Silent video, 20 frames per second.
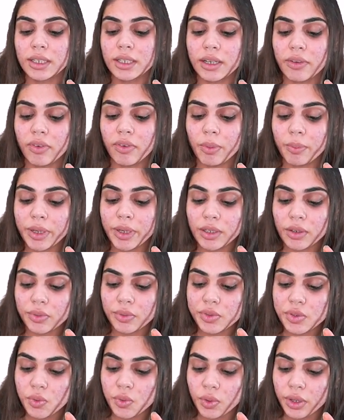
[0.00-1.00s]
development
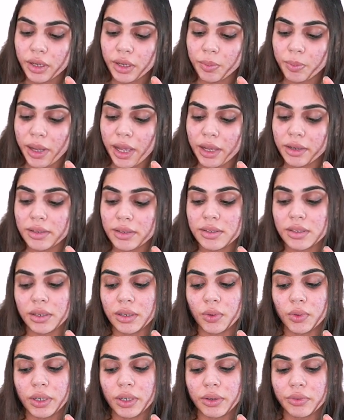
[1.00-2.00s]
of solar panels
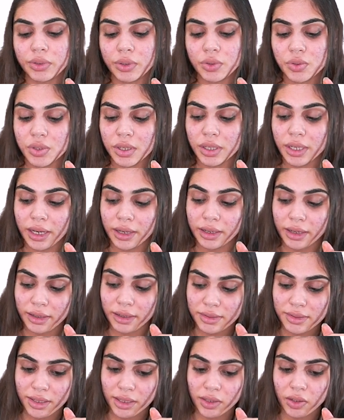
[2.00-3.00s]
nuclear fusion and
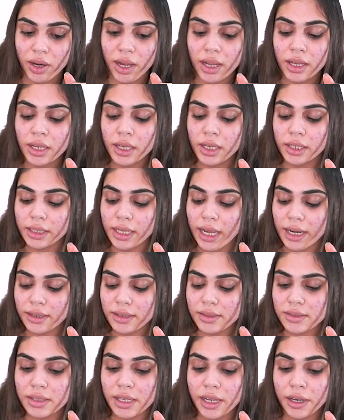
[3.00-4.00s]
etc
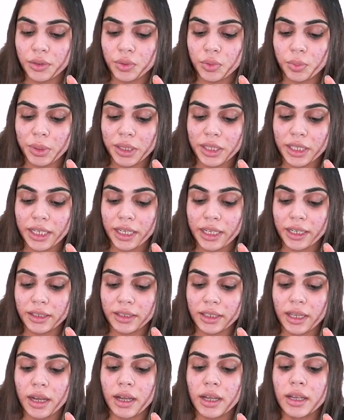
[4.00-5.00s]
that is there to
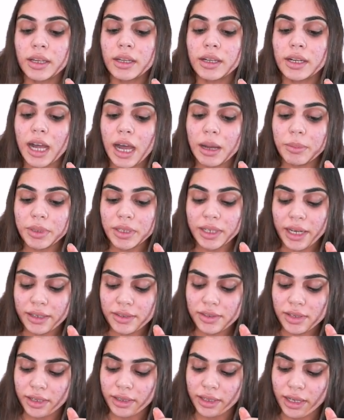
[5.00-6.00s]
mitigate the carbon
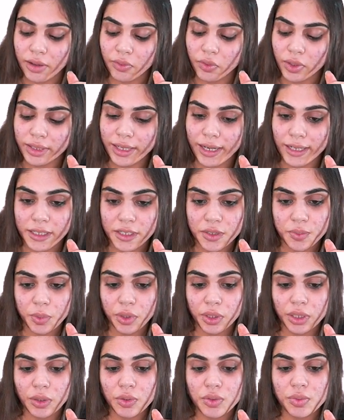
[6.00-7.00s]
dioxide level that is
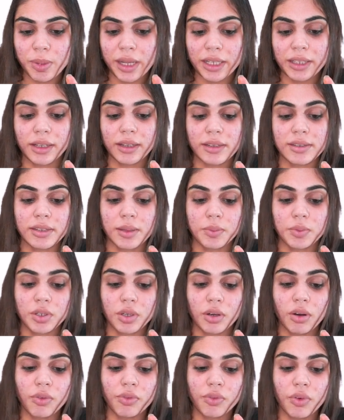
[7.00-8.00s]
produced by the
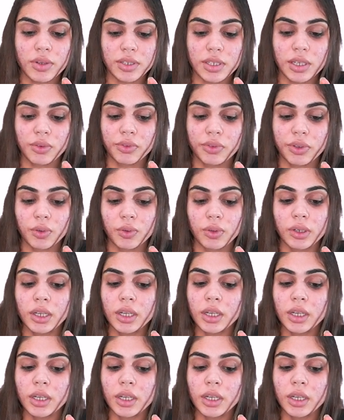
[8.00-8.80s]
consumption of fossil fuel